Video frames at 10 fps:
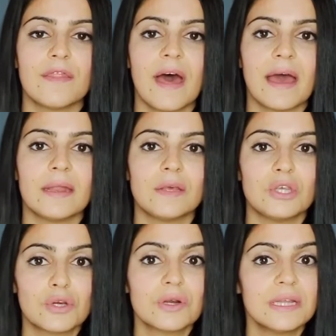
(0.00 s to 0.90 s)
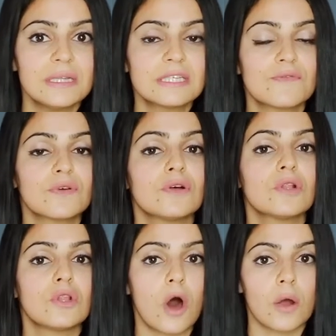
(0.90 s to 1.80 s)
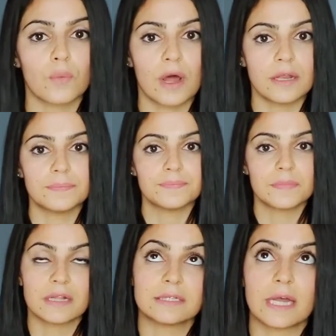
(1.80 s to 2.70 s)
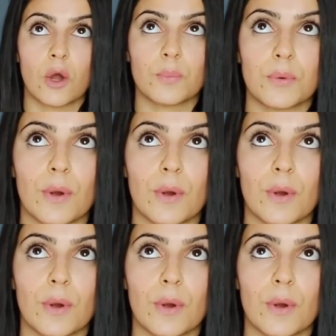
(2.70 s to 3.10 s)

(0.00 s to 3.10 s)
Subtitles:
that you're in this for the long run. At least I hope you